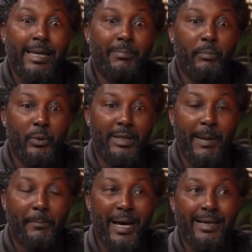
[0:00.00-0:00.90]
they can put
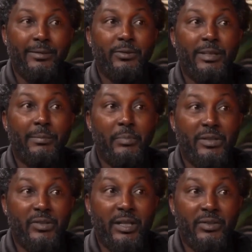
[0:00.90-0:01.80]
that back into their
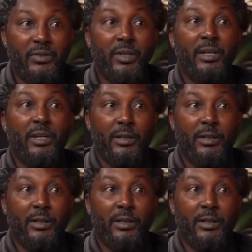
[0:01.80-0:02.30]
business